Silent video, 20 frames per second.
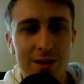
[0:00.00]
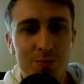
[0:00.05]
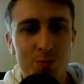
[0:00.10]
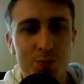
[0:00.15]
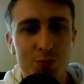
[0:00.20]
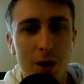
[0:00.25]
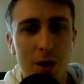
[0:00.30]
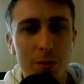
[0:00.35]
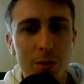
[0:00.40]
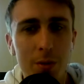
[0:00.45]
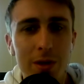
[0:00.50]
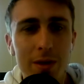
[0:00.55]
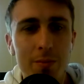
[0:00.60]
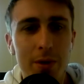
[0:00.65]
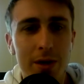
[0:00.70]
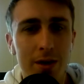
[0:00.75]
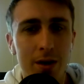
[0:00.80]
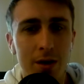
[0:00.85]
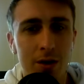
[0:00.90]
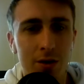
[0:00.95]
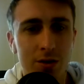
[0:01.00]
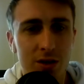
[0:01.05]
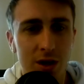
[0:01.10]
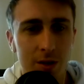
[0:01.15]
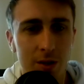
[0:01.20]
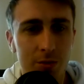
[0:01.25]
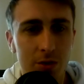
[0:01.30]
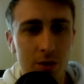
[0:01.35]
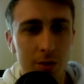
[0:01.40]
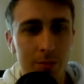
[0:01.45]
probably been a long
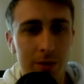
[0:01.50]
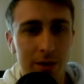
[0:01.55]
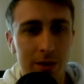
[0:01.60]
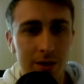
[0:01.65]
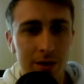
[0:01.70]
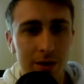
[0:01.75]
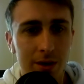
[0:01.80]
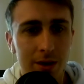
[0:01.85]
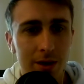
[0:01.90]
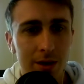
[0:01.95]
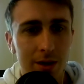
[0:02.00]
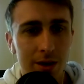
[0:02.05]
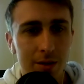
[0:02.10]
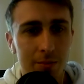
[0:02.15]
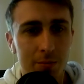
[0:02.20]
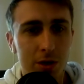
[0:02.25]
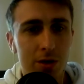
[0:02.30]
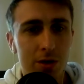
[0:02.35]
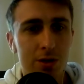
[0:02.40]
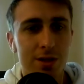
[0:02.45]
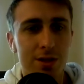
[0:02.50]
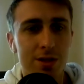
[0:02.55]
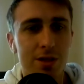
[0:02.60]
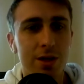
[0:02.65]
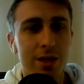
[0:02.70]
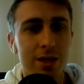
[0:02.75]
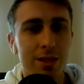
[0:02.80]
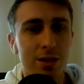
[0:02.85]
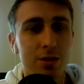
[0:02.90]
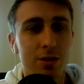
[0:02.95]
time coming. Because
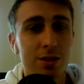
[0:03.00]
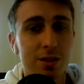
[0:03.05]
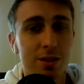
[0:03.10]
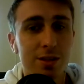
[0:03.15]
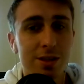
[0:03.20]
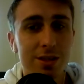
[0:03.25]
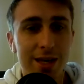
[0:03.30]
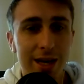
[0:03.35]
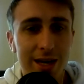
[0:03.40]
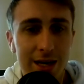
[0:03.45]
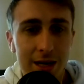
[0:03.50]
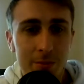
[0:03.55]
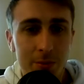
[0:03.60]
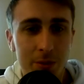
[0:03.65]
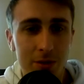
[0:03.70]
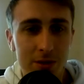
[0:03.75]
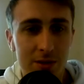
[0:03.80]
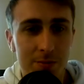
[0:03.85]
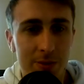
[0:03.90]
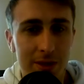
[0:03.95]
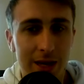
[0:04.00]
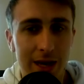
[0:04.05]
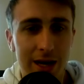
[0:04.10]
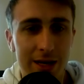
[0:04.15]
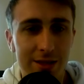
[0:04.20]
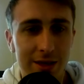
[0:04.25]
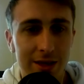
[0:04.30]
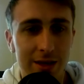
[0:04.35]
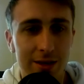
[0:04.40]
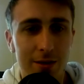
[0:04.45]
it's unsustainable to be
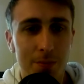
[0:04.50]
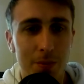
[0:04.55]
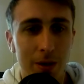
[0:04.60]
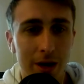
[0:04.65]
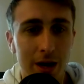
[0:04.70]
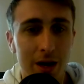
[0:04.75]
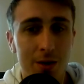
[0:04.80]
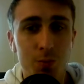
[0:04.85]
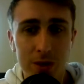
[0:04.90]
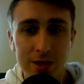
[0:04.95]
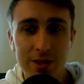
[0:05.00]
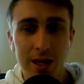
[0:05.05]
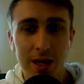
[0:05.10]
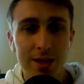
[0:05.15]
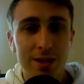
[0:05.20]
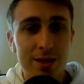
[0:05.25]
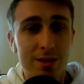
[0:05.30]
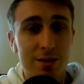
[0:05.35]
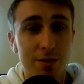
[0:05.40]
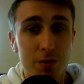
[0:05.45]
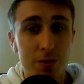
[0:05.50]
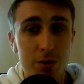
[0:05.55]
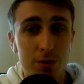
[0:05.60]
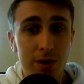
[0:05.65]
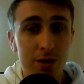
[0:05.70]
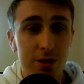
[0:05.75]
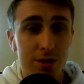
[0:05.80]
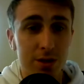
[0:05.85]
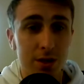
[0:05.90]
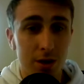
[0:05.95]
asking the player, and we said this a few
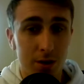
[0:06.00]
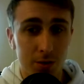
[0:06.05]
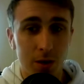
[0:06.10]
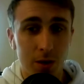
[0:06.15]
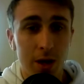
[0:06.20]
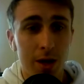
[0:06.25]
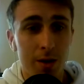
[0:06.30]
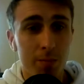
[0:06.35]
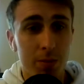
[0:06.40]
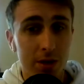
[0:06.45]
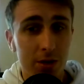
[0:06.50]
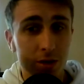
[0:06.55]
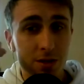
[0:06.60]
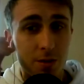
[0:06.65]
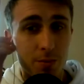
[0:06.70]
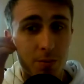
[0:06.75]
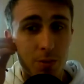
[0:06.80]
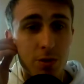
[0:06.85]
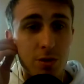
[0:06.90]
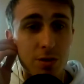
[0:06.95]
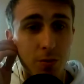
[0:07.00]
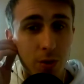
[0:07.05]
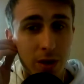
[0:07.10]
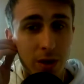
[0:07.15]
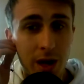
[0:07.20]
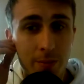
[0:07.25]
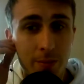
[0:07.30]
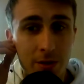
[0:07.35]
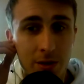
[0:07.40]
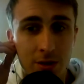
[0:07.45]
years ago because of what
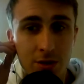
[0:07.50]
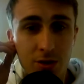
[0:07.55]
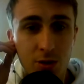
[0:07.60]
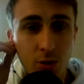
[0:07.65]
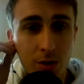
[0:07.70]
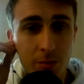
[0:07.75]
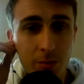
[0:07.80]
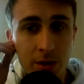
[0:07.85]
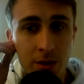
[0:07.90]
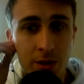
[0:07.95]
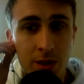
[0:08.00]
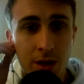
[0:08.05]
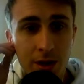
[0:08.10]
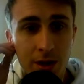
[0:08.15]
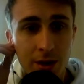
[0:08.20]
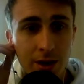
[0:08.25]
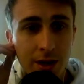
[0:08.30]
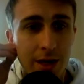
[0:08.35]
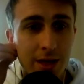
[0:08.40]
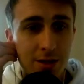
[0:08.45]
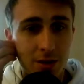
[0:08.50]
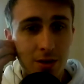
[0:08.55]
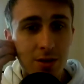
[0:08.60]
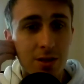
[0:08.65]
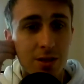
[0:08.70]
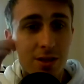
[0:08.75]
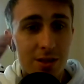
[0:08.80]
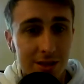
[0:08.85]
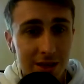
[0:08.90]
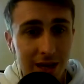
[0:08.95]
happened at Dortmund. It's
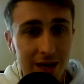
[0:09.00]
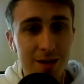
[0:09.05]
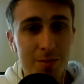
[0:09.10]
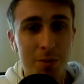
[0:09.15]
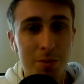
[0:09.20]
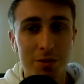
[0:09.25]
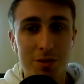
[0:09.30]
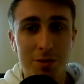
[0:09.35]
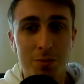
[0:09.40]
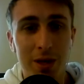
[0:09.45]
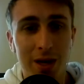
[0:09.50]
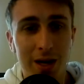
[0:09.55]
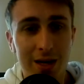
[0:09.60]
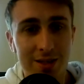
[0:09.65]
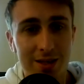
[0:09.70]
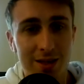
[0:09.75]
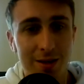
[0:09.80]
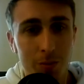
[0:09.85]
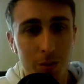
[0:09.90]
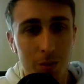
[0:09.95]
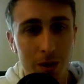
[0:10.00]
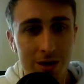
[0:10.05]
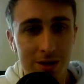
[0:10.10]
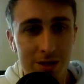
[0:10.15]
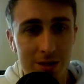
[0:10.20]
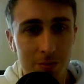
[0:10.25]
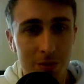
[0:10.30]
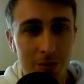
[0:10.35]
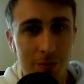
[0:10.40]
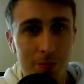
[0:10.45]
unsustainable to be asking players
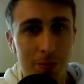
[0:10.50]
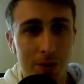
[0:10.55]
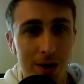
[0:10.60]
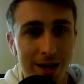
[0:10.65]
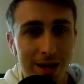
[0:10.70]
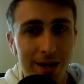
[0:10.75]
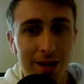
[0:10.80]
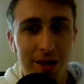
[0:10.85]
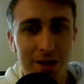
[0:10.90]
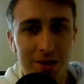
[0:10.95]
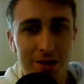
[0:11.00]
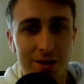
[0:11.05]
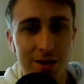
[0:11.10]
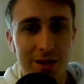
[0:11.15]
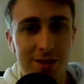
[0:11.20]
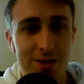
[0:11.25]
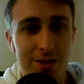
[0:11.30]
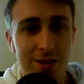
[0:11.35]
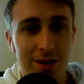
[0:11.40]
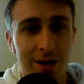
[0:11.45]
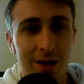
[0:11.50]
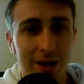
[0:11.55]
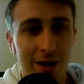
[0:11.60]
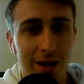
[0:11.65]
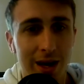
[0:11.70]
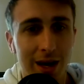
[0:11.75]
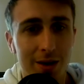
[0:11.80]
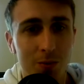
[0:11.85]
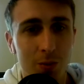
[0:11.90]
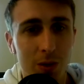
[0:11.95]
to be playing like this
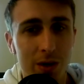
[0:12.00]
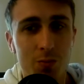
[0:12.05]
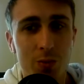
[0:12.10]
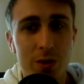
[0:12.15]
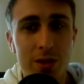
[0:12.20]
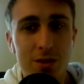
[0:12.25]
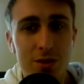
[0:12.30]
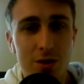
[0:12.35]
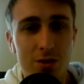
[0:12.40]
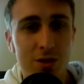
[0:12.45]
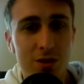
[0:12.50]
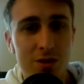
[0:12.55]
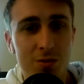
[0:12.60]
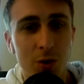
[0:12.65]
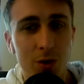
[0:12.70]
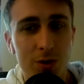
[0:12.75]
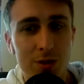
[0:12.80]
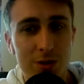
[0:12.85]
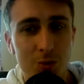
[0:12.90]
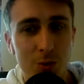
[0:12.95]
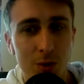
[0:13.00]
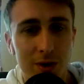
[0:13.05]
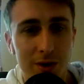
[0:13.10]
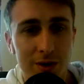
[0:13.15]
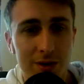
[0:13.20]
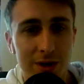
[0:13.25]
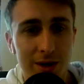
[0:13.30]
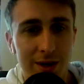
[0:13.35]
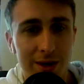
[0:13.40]
with such a small squad.